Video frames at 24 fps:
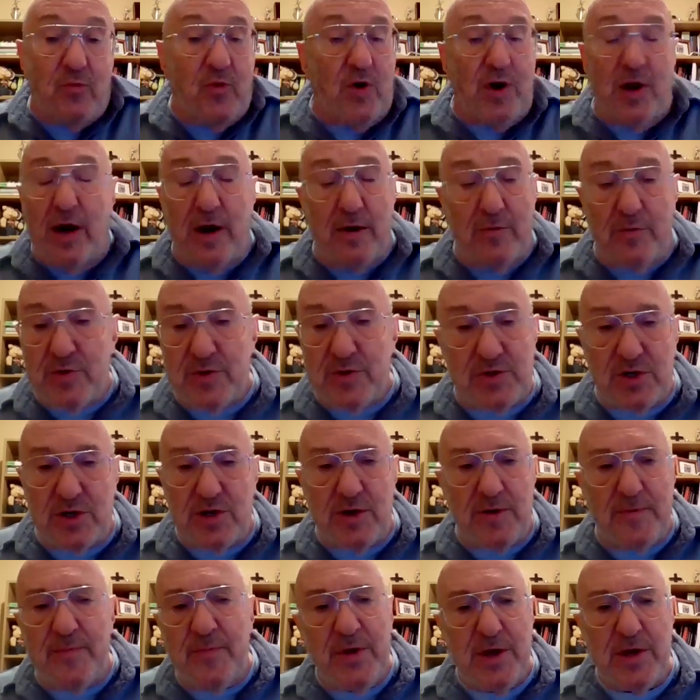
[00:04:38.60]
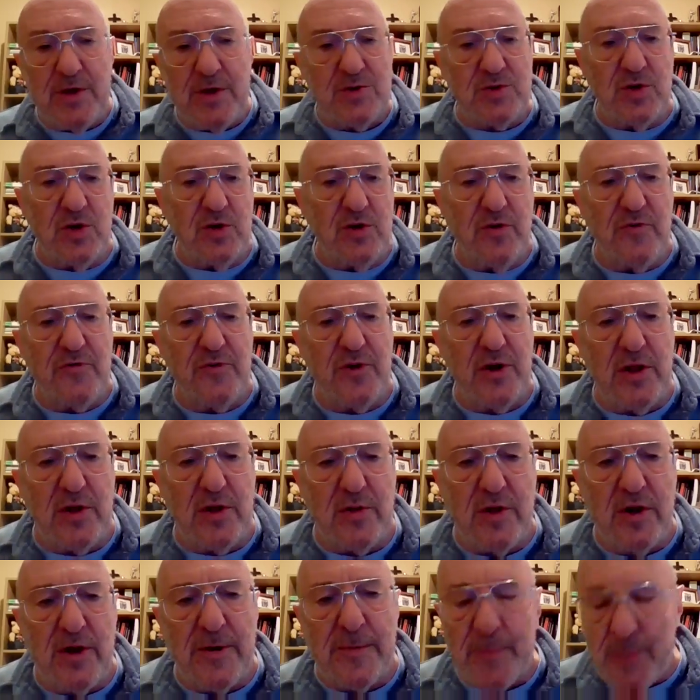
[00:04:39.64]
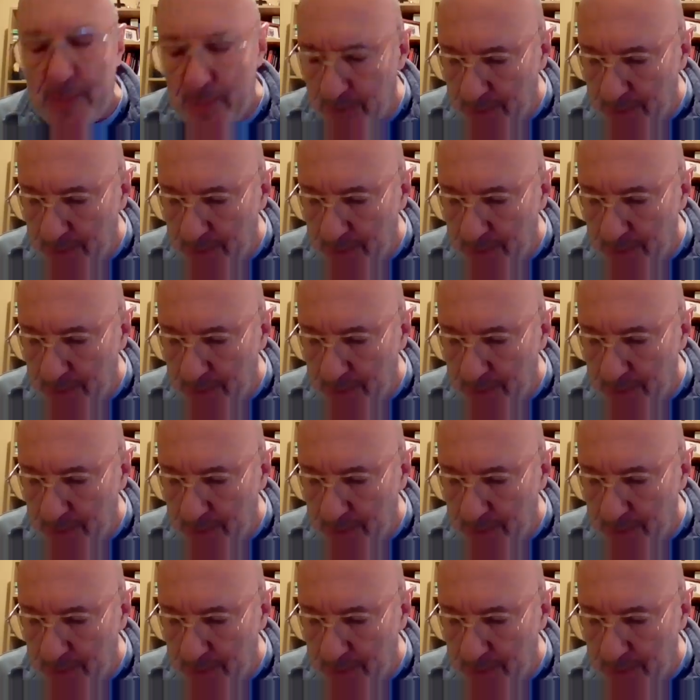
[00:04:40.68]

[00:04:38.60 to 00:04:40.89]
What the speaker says: when I was a senior fellow there.